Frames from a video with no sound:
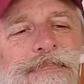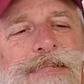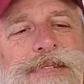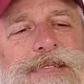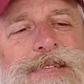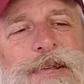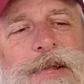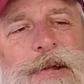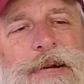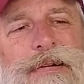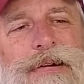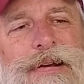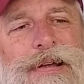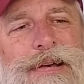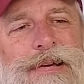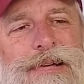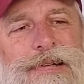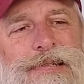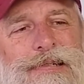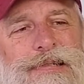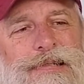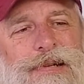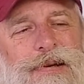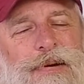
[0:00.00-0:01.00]
So there it
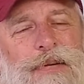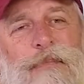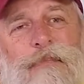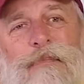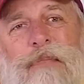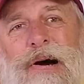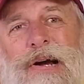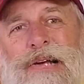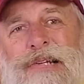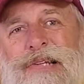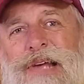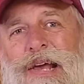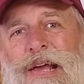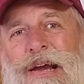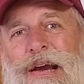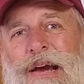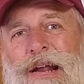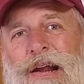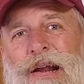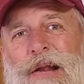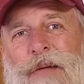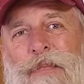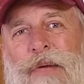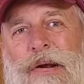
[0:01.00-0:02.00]
is, my take
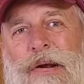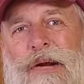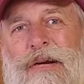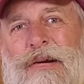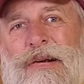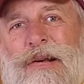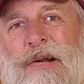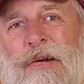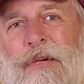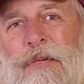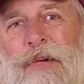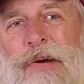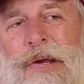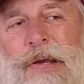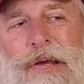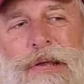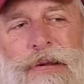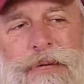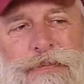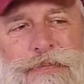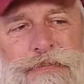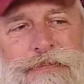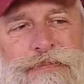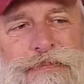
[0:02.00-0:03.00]
on an American wheat.
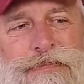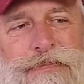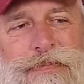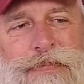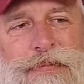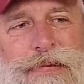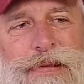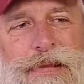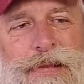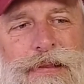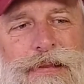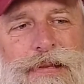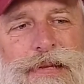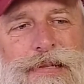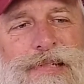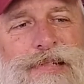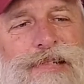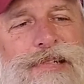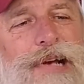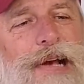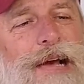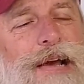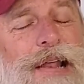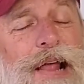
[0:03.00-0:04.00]
Let's
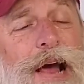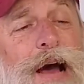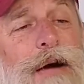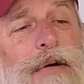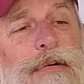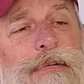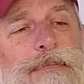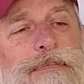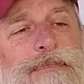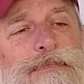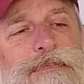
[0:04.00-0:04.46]
check it out.